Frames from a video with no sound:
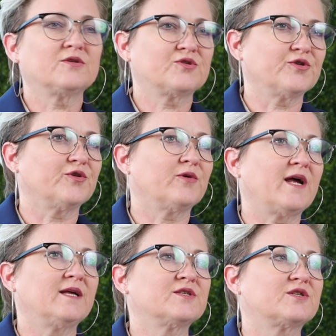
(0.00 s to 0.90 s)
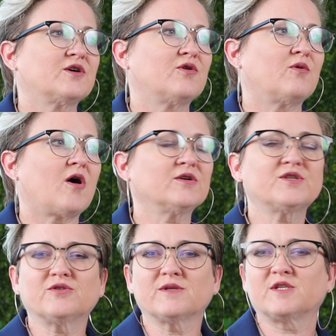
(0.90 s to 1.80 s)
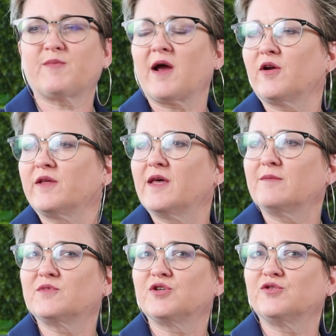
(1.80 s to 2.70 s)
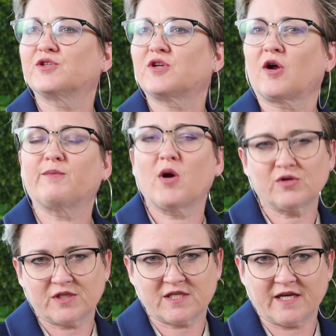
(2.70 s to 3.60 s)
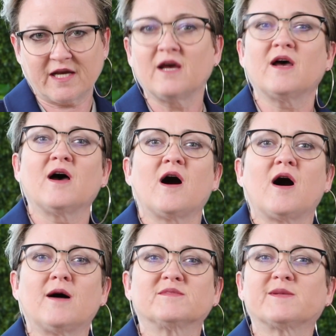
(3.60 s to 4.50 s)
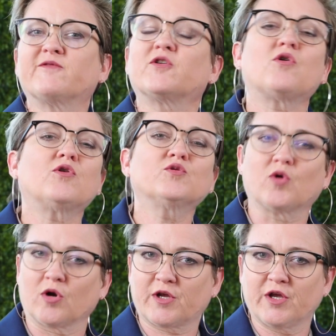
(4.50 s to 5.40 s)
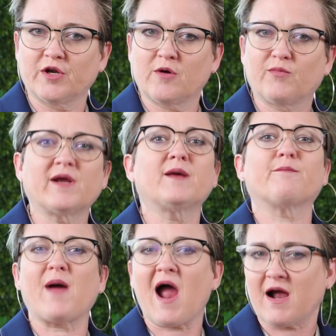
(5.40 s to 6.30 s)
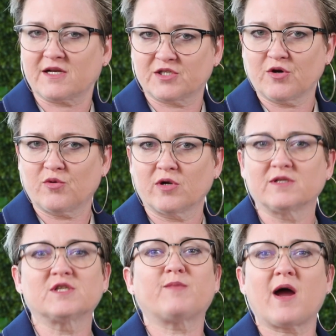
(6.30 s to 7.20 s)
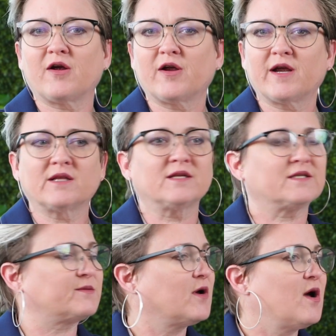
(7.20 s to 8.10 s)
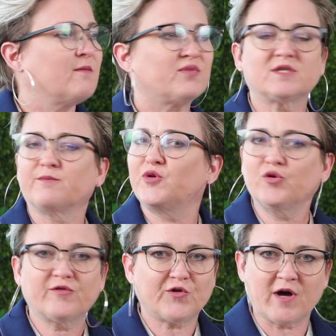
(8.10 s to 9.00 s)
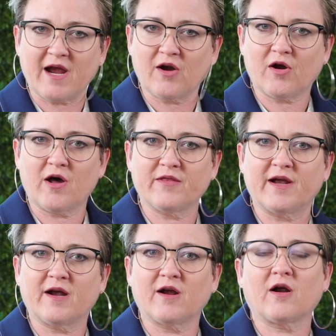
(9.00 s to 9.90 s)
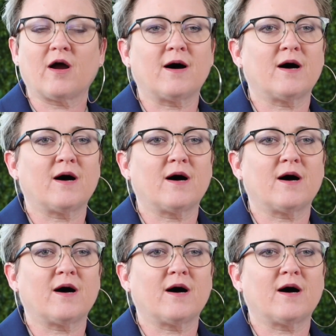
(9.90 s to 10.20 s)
True, and so also inspiring them to start posting some of their old work, bring it back. So we're inspiring, let's put some beautiful hair on there,